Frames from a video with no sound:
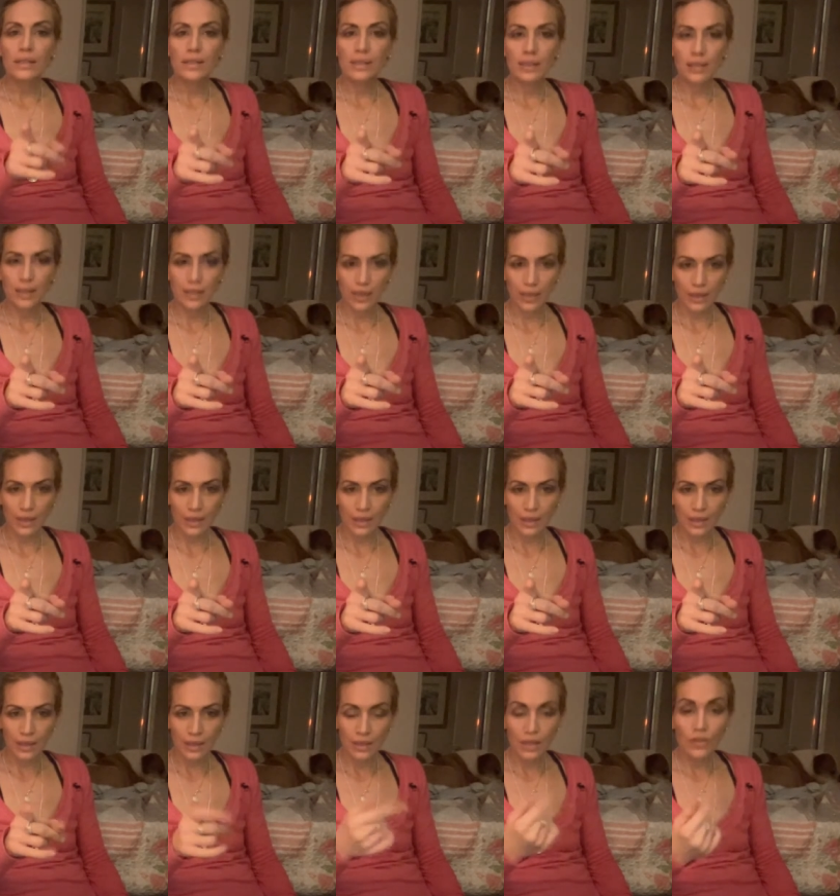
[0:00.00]
T.
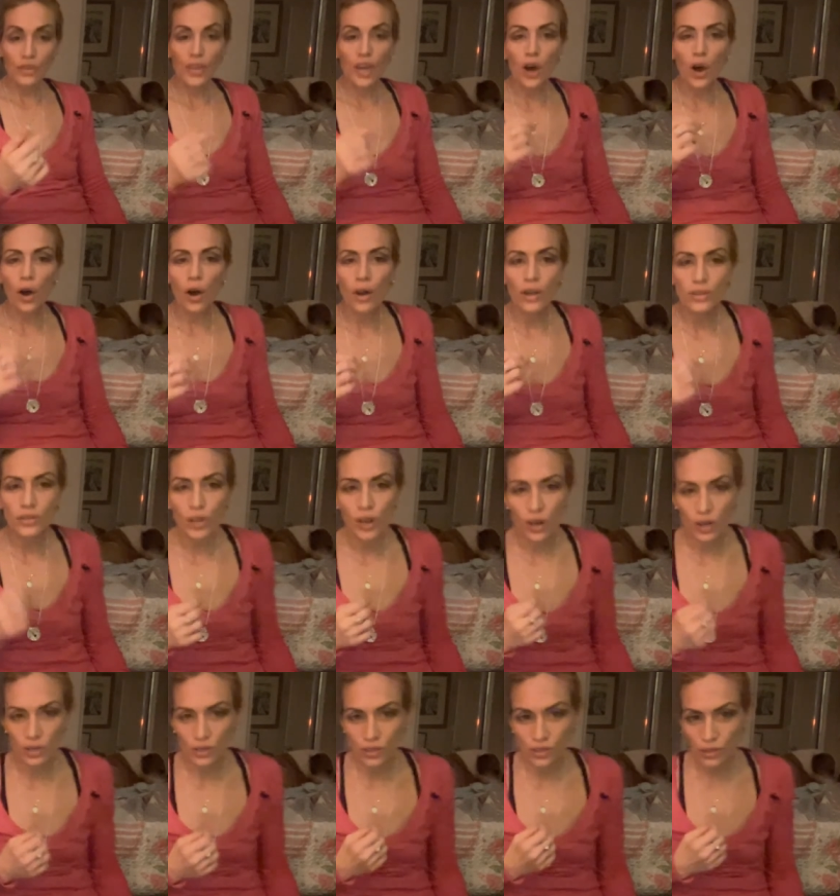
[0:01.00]
They all
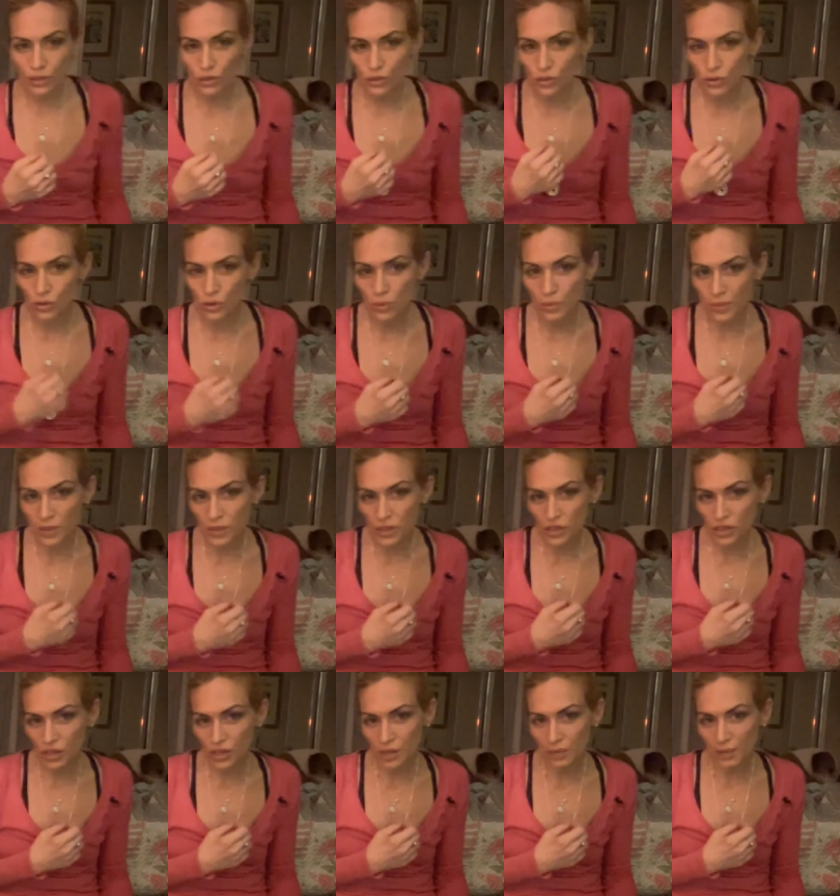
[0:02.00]
talked so much
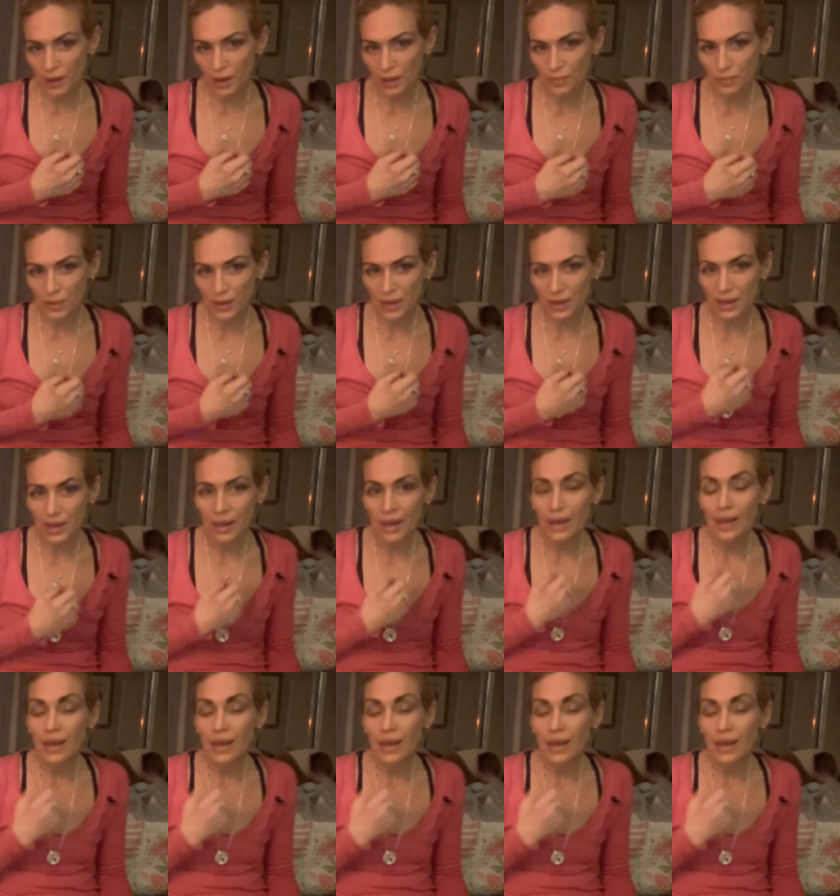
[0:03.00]
shit about me.